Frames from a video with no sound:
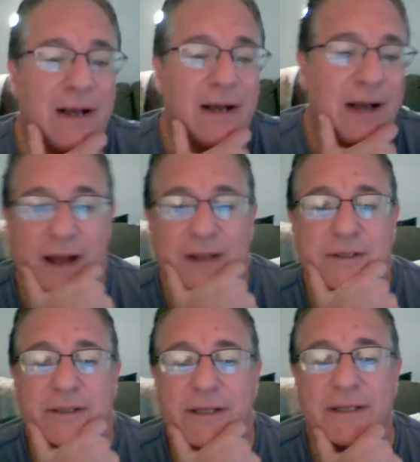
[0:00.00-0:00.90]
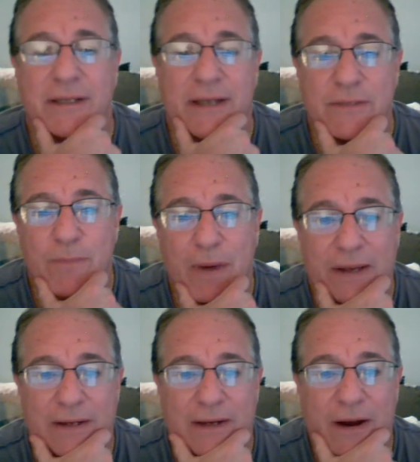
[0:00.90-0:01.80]
I'd look at the ace
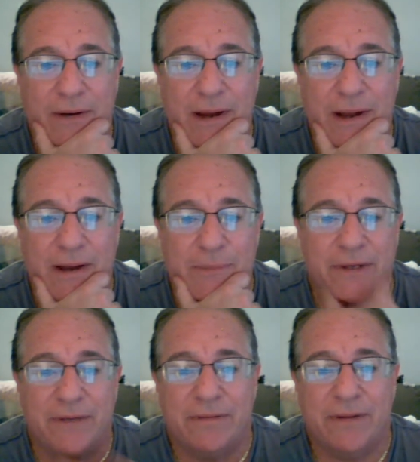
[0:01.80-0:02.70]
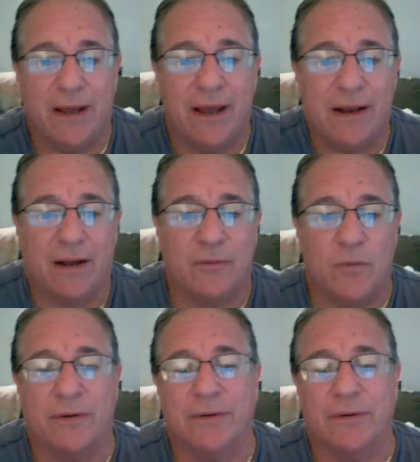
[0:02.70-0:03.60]
by ERA, but even that I'm
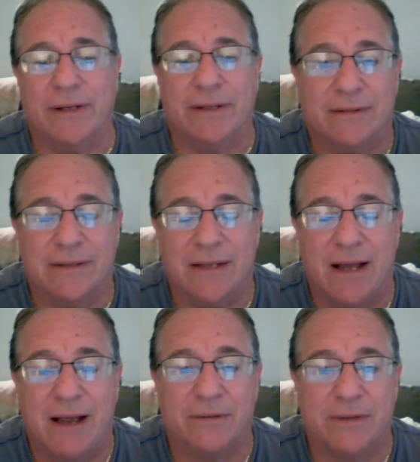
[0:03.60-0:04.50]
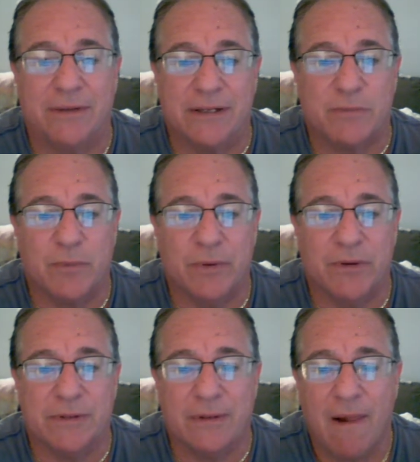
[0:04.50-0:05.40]
wondering, I don't think is
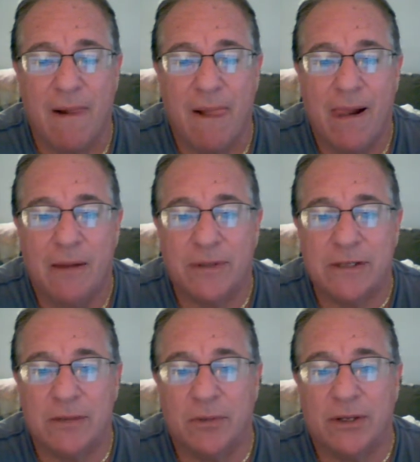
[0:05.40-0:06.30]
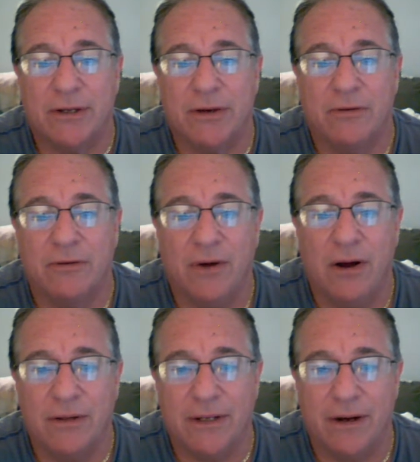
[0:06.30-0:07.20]
prudent because I'm looking at
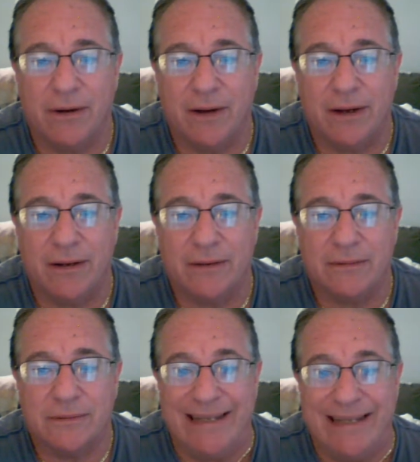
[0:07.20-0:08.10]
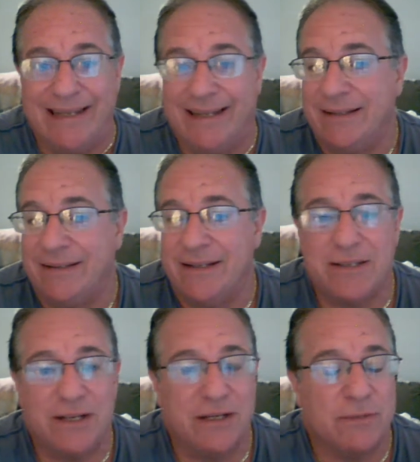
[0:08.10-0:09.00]
overall ERA. And
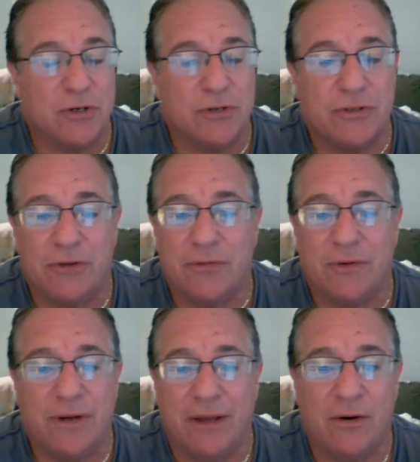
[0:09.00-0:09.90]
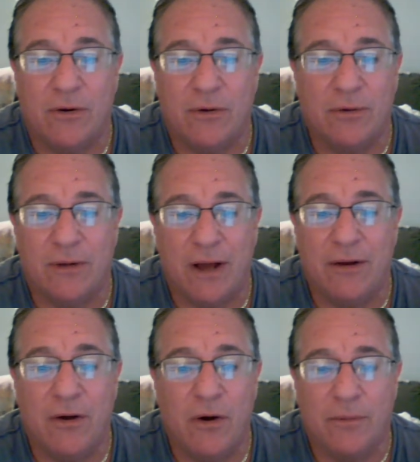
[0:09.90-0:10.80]
these teams are different on home
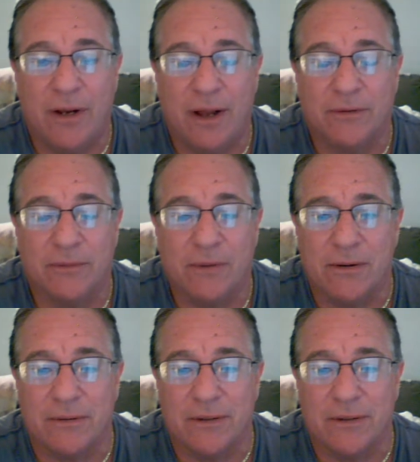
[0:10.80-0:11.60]
and on the road.